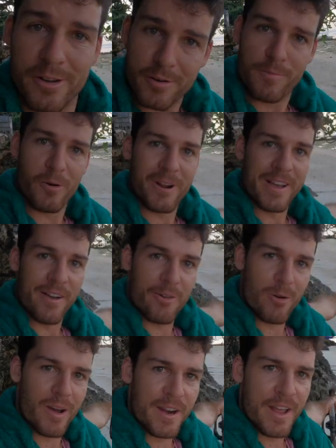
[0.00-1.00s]
Good morning
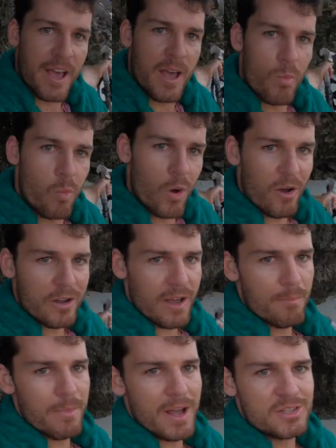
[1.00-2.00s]
everyone and
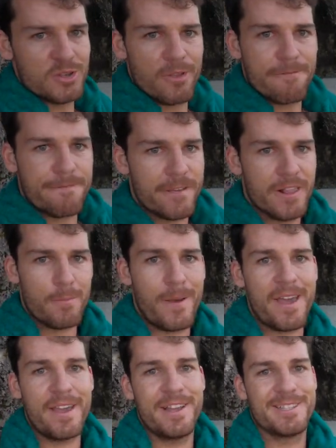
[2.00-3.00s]
welcome back to the
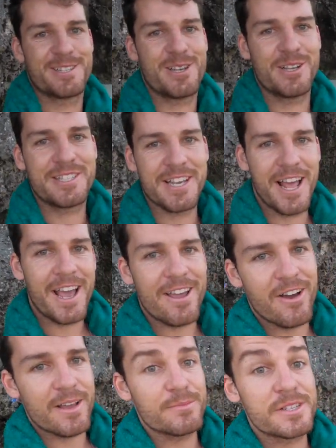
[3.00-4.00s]
Philippines. So today
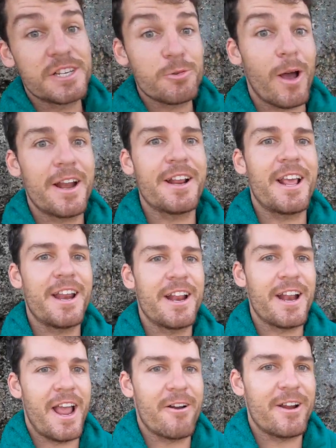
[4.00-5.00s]
I am situated in
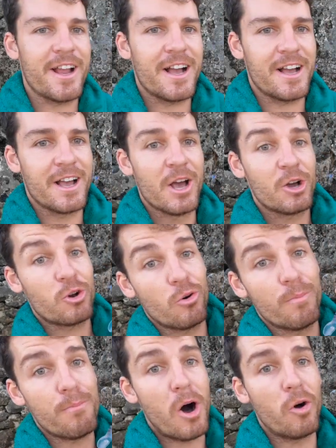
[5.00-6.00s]
an area
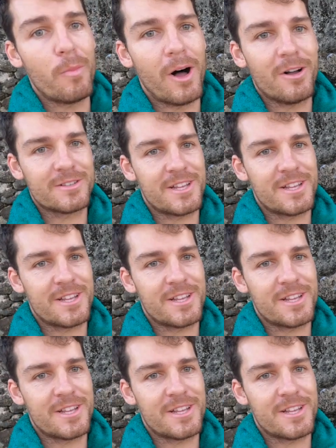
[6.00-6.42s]
called Moalboal.